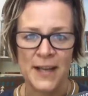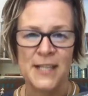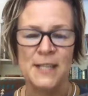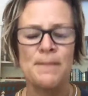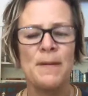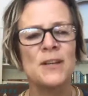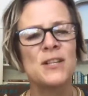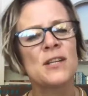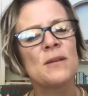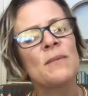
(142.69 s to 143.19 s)

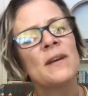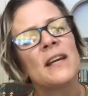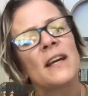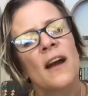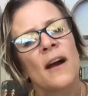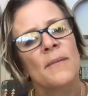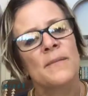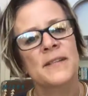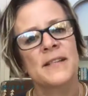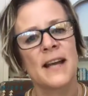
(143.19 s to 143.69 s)
especially when it
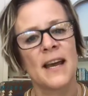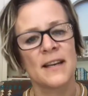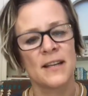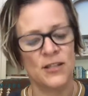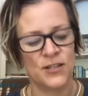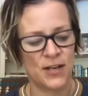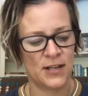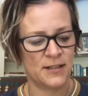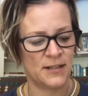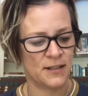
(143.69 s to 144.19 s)
comes to
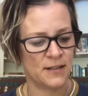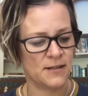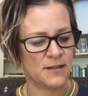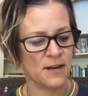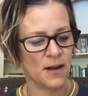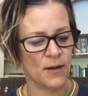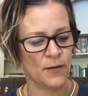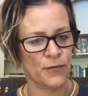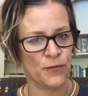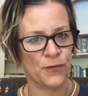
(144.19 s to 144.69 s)
energetic
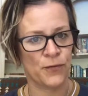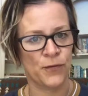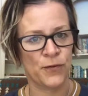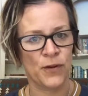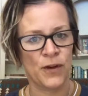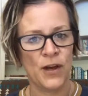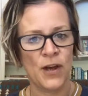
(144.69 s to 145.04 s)
stuff.